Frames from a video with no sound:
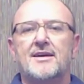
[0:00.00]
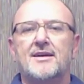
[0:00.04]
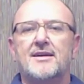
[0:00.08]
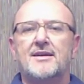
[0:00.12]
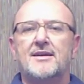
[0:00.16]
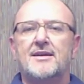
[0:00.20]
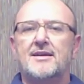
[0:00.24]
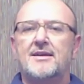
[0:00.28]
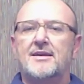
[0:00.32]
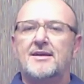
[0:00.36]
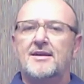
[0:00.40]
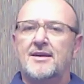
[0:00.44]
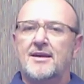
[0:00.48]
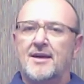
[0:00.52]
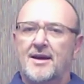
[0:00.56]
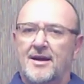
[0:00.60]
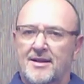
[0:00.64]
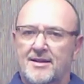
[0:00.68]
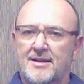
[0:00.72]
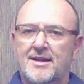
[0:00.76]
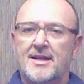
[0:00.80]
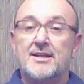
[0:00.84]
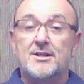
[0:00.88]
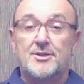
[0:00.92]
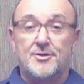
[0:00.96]
Yeah,
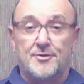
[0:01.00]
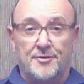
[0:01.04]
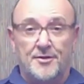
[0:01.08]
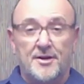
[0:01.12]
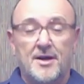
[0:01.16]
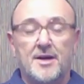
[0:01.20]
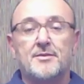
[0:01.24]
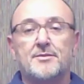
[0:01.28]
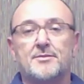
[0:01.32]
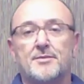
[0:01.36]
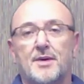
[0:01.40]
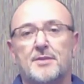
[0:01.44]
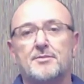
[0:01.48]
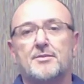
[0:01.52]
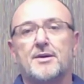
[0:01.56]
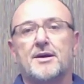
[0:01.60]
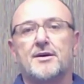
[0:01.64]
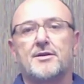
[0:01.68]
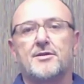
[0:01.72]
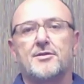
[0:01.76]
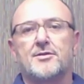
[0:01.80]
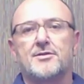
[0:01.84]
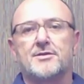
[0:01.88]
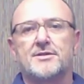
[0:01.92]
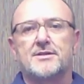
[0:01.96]
that is fear, my
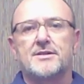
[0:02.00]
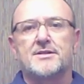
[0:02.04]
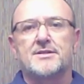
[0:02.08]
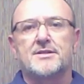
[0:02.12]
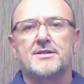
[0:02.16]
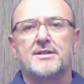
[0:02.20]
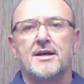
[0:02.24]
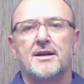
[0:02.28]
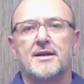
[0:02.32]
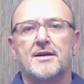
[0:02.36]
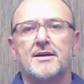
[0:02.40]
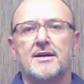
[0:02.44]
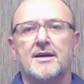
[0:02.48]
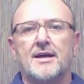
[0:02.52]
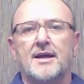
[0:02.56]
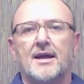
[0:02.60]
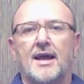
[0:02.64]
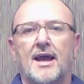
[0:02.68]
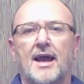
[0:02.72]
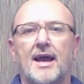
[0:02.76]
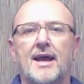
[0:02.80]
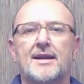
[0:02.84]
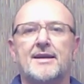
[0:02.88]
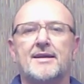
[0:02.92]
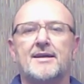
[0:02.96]
brother or sister.
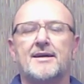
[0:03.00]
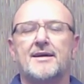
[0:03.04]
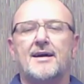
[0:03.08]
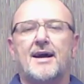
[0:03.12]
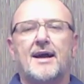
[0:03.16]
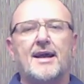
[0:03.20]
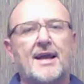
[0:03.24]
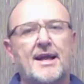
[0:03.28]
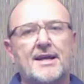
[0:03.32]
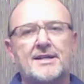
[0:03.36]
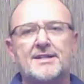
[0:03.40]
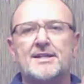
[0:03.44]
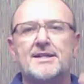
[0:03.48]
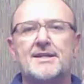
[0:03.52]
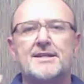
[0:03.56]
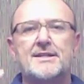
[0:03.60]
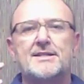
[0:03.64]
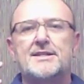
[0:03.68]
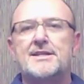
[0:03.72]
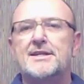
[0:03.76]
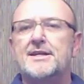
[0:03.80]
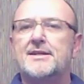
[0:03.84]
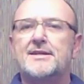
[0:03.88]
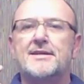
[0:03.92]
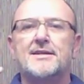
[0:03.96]
And I actually
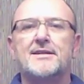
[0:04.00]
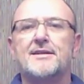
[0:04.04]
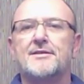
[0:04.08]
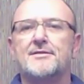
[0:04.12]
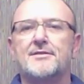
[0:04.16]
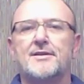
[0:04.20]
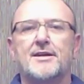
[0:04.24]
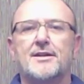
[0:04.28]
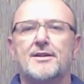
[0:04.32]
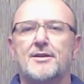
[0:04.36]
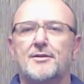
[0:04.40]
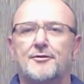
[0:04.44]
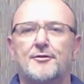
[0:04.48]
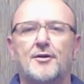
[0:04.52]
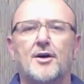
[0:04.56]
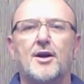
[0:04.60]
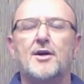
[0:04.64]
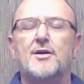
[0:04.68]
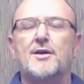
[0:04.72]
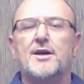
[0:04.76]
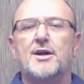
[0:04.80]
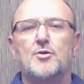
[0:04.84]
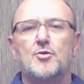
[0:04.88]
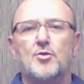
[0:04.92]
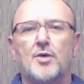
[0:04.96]
see it in the, in the
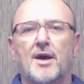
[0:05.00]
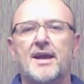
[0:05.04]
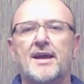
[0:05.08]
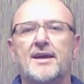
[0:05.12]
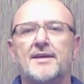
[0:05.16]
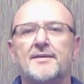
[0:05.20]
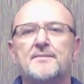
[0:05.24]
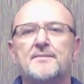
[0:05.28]
following way.